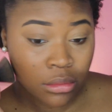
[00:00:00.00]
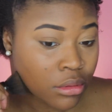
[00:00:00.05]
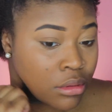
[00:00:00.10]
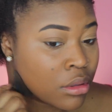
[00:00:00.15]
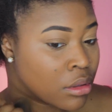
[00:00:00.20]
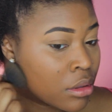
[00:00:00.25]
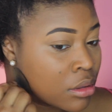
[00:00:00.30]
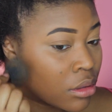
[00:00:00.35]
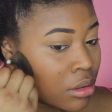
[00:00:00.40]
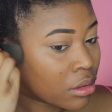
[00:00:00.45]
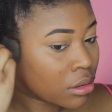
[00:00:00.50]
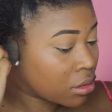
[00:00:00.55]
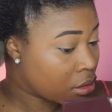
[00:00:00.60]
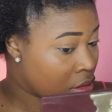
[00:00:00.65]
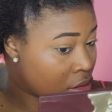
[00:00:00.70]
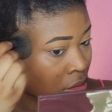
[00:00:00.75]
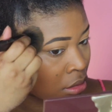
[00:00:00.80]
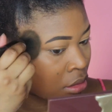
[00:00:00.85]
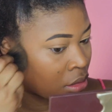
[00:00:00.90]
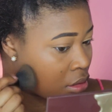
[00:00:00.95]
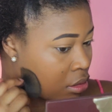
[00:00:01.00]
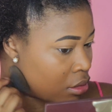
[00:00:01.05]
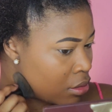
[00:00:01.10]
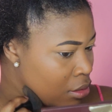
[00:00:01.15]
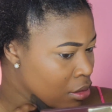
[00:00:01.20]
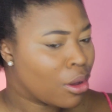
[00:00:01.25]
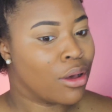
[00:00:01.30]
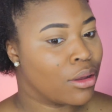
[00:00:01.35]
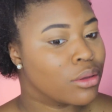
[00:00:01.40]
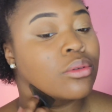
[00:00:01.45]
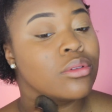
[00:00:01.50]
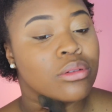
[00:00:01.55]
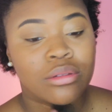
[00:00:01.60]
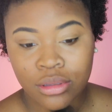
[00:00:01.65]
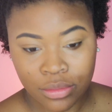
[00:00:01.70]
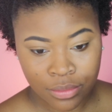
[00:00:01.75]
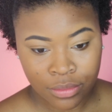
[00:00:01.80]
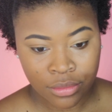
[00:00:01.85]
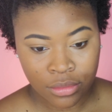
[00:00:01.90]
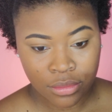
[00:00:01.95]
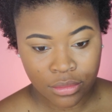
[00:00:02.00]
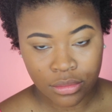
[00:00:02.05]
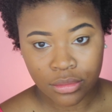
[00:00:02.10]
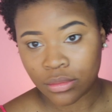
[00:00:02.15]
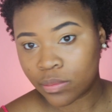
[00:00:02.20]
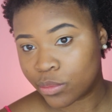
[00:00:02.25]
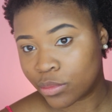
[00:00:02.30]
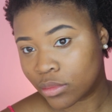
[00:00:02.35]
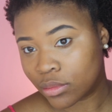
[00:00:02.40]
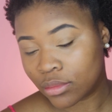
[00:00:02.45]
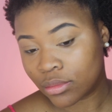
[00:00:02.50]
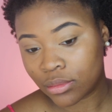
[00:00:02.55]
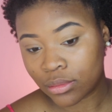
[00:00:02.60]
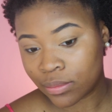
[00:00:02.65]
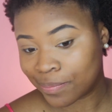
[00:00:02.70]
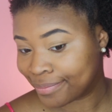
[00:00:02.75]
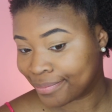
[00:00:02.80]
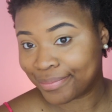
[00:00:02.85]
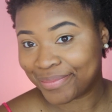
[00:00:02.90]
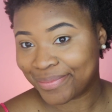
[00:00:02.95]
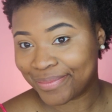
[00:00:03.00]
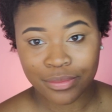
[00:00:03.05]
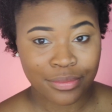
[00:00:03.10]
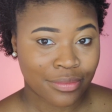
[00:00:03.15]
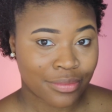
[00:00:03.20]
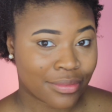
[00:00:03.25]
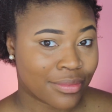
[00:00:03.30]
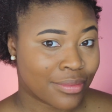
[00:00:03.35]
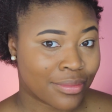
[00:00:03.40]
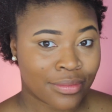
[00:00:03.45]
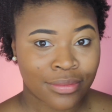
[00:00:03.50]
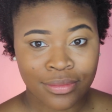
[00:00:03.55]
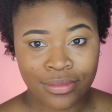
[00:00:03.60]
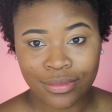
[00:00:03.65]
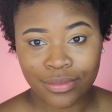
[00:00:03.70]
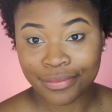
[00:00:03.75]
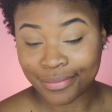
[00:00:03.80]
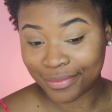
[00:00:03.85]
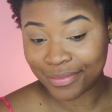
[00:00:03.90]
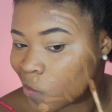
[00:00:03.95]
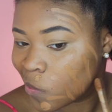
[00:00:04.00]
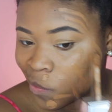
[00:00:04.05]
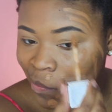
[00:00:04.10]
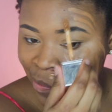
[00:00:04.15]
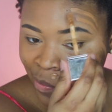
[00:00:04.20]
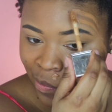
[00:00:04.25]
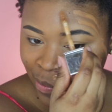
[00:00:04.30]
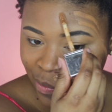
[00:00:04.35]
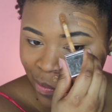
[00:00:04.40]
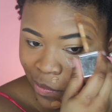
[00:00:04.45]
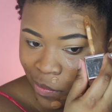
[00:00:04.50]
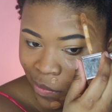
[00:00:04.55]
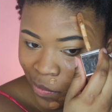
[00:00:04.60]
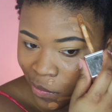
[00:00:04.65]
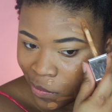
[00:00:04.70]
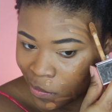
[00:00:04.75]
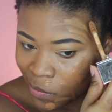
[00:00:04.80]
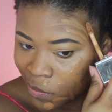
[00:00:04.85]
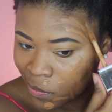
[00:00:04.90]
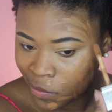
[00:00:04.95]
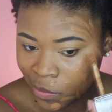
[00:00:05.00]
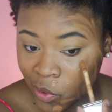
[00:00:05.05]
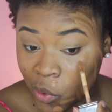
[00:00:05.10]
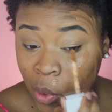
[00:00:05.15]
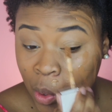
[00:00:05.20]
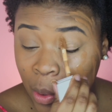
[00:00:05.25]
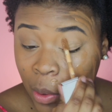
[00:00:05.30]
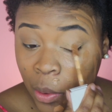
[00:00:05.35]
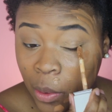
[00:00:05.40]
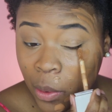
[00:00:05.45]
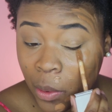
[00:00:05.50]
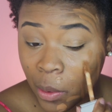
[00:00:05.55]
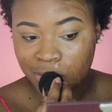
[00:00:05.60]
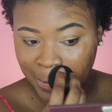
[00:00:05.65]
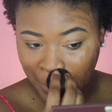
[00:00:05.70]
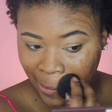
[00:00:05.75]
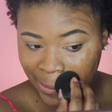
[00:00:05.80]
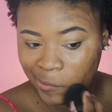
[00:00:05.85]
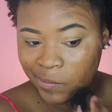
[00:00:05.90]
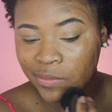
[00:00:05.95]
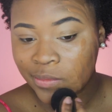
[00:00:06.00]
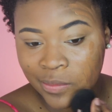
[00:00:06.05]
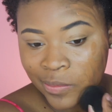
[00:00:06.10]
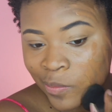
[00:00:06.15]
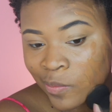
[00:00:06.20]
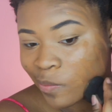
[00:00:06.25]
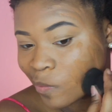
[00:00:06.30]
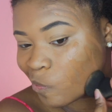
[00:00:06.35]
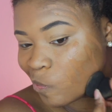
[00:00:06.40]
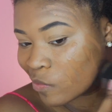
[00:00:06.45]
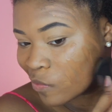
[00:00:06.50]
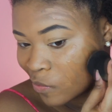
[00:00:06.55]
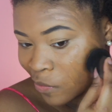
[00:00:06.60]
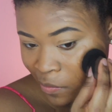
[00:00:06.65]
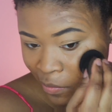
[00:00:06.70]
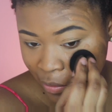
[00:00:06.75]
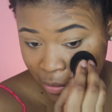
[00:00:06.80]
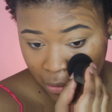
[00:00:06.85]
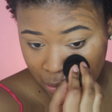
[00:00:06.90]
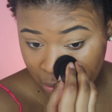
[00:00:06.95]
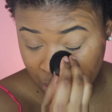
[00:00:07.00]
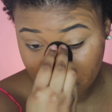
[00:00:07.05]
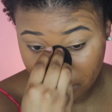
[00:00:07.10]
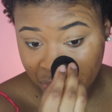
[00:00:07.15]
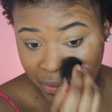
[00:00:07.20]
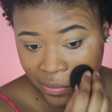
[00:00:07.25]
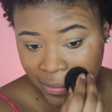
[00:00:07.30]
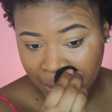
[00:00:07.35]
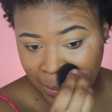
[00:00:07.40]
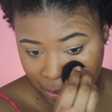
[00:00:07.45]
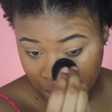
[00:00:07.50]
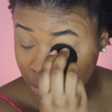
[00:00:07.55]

Face Studio sponge because it just looked more dewy, and I liked that finish that it gave me. And the other side I used the e.l.f. brush.